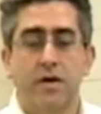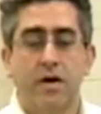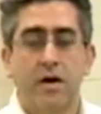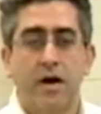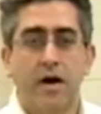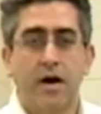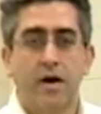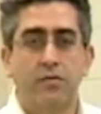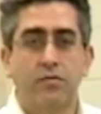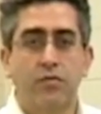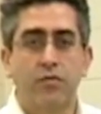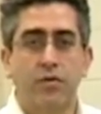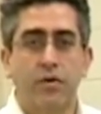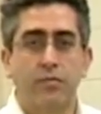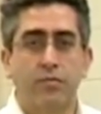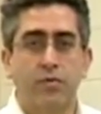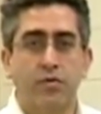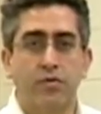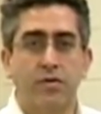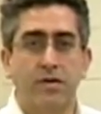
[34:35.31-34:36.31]
how to
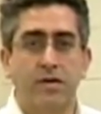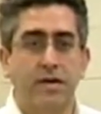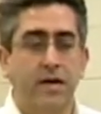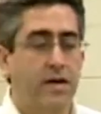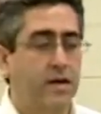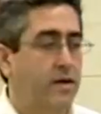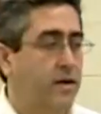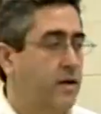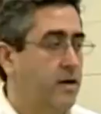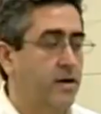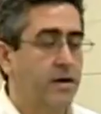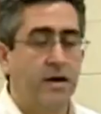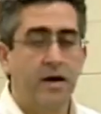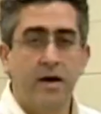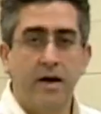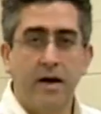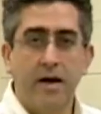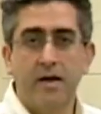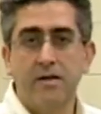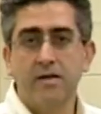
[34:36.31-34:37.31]
report the data.
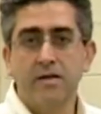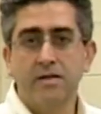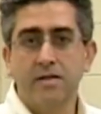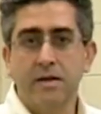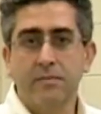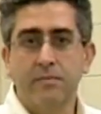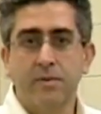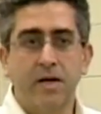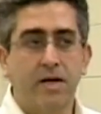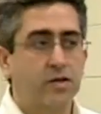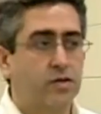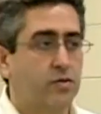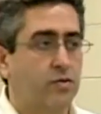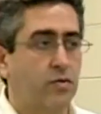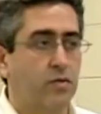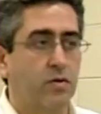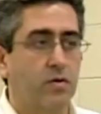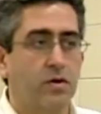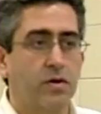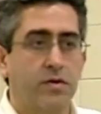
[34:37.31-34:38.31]
And this applies
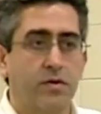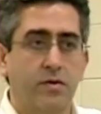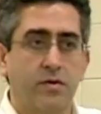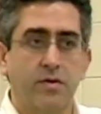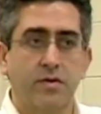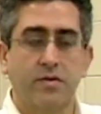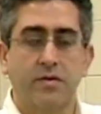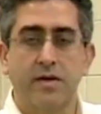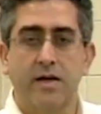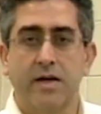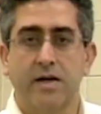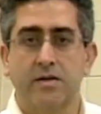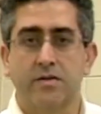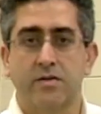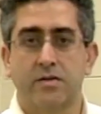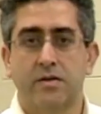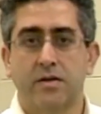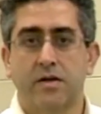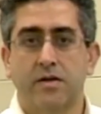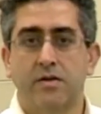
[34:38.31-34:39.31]
to all the other
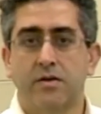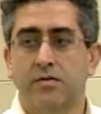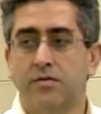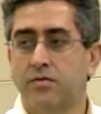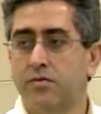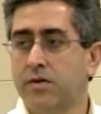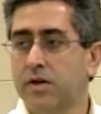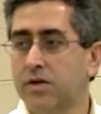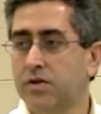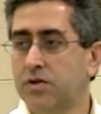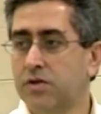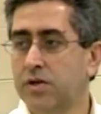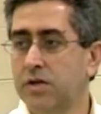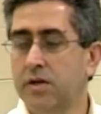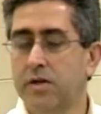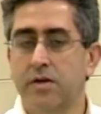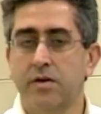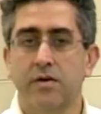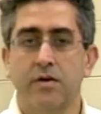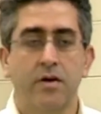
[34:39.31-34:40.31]
tests, either direct
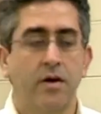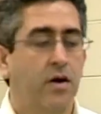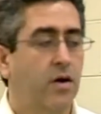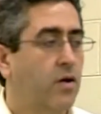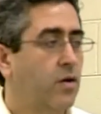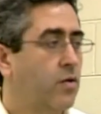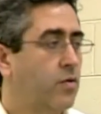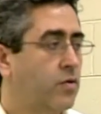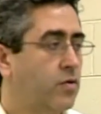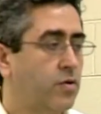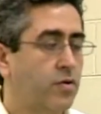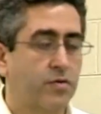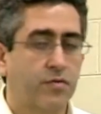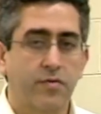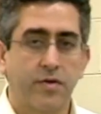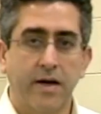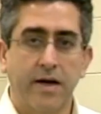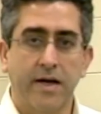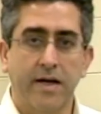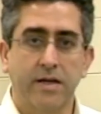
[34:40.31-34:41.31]
shear or
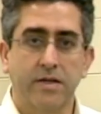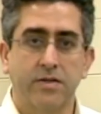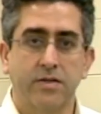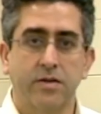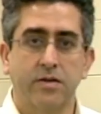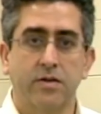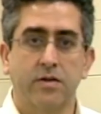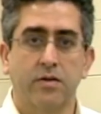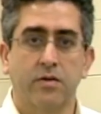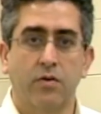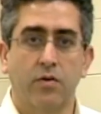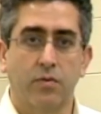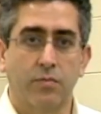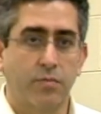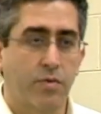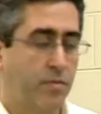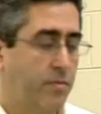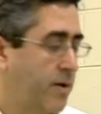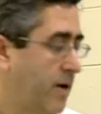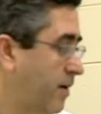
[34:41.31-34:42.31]
triaxial or
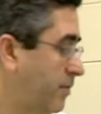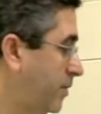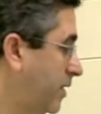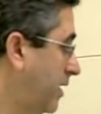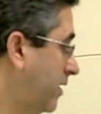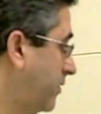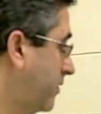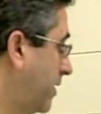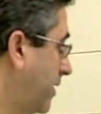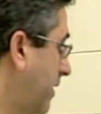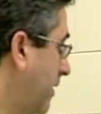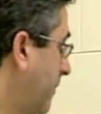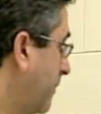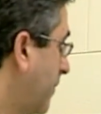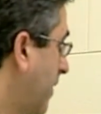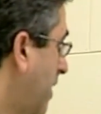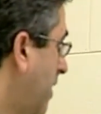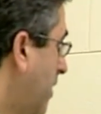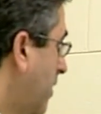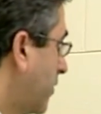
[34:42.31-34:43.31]
permeability.
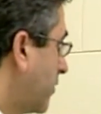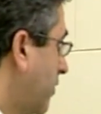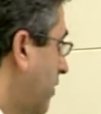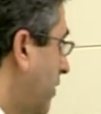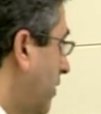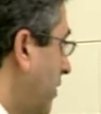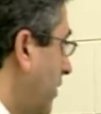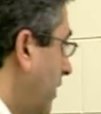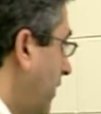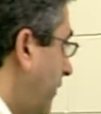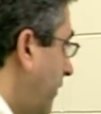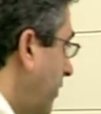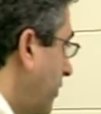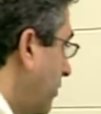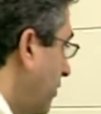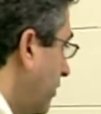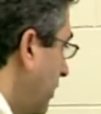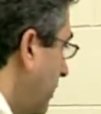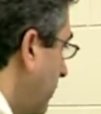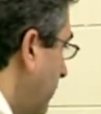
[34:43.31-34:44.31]
So if you
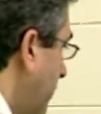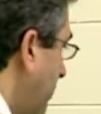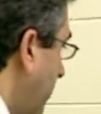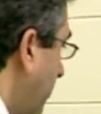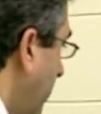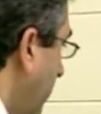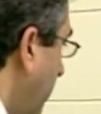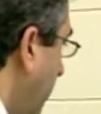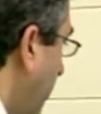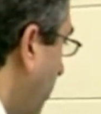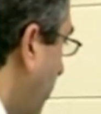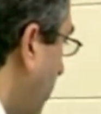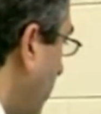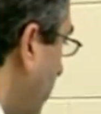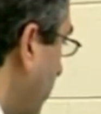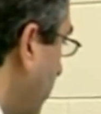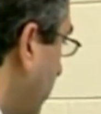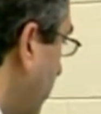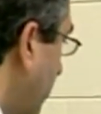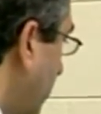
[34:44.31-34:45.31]
go into the
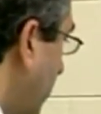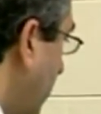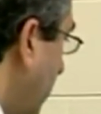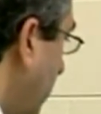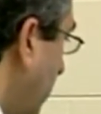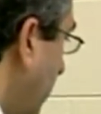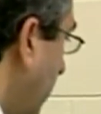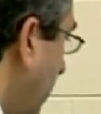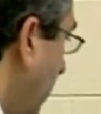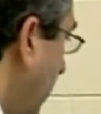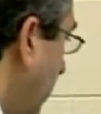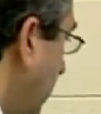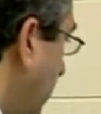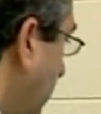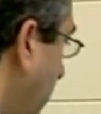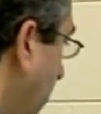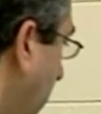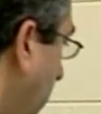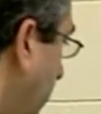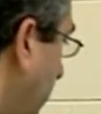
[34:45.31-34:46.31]
report, and
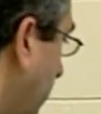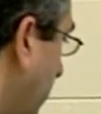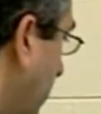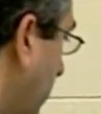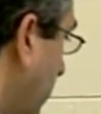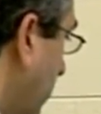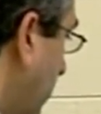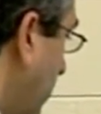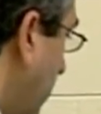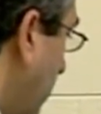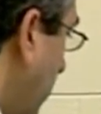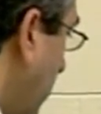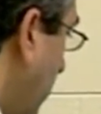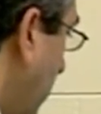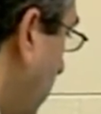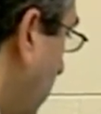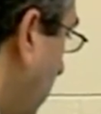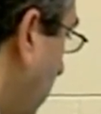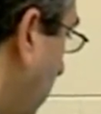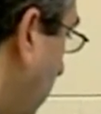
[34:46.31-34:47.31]
table
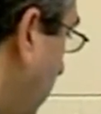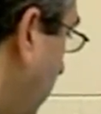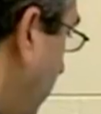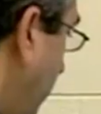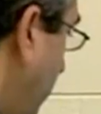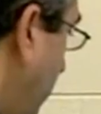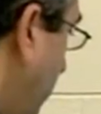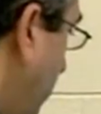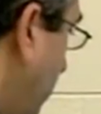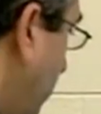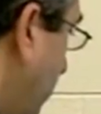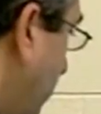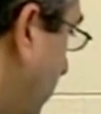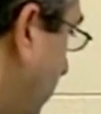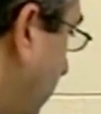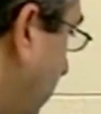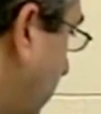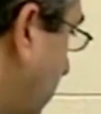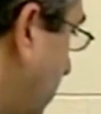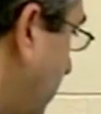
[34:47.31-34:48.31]
and view
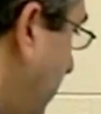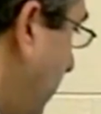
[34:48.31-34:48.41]
next